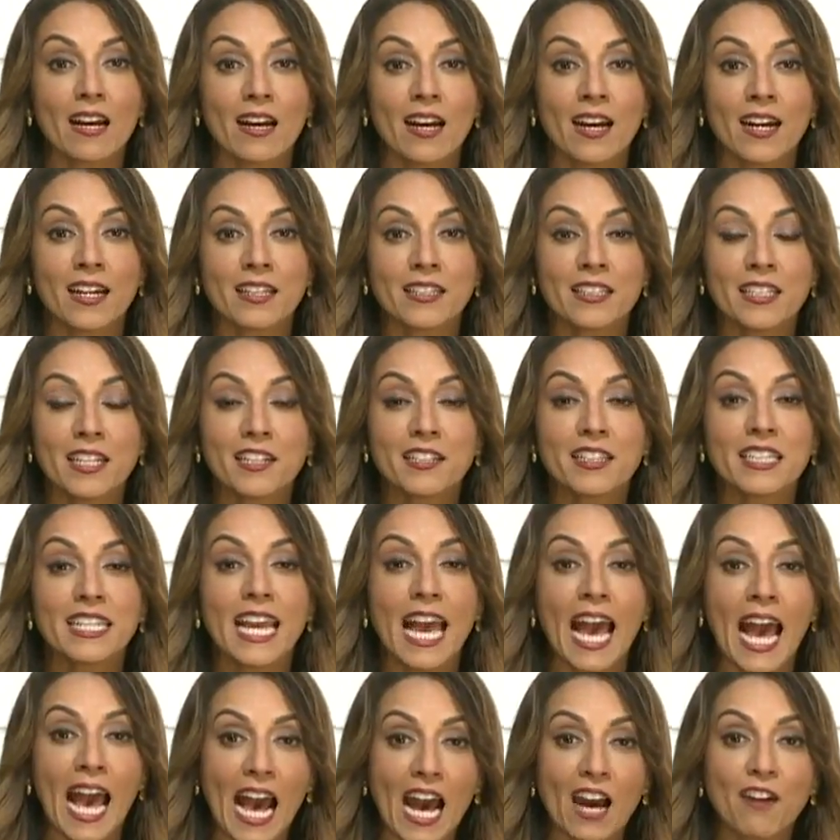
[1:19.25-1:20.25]
uh, nearly
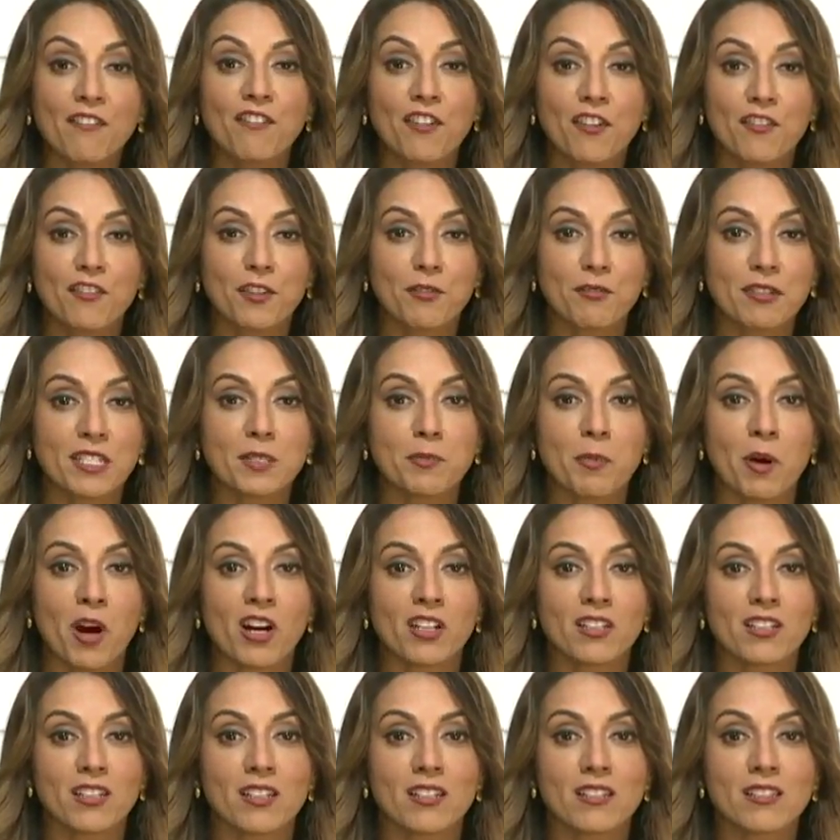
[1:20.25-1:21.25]
half of the
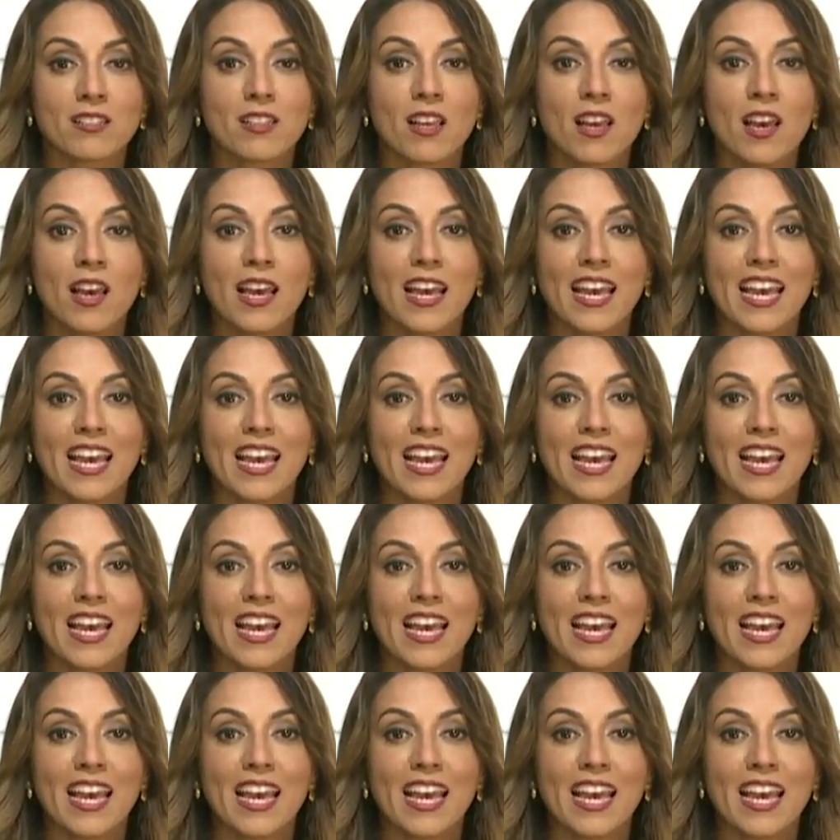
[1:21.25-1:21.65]
respondents